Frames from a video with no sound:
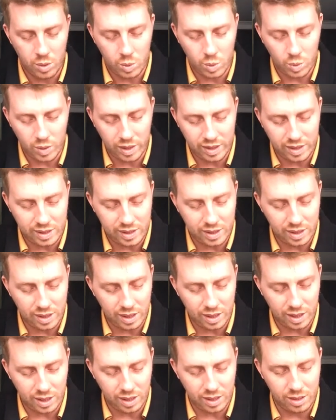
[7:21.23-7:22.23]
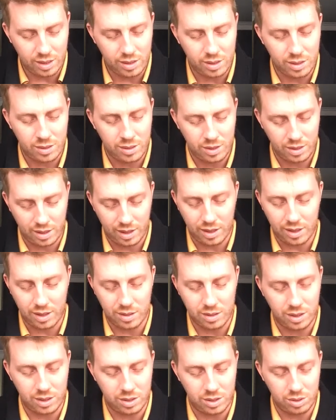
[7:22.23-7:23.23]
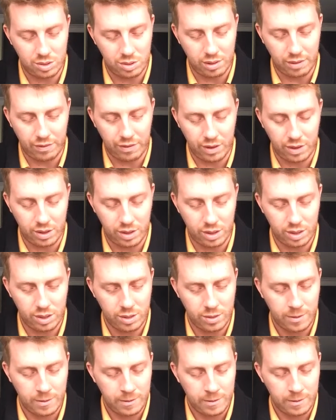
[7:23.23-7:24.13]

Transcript: what. Yeah, there's the street vendor.